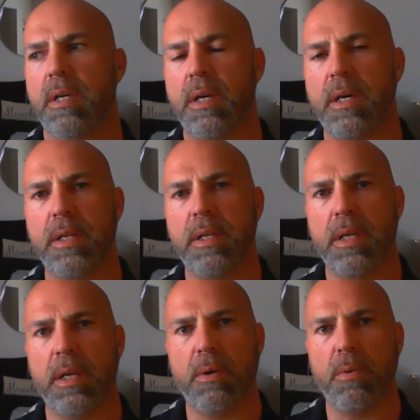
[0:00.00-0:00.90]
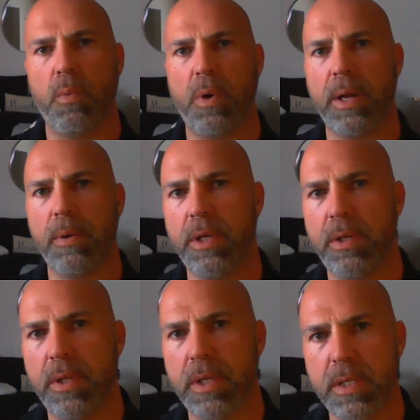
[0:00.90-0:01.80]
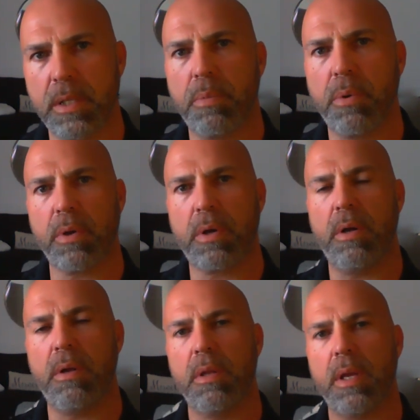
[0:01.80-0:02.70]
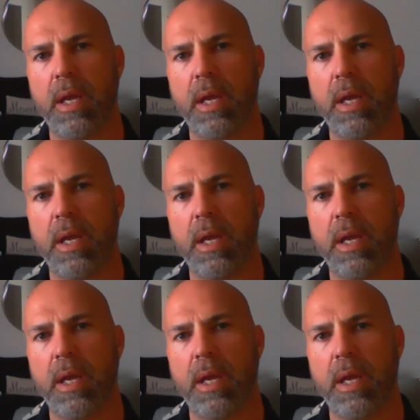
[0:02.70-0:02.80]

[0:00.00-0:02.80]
why we do this in the protocol.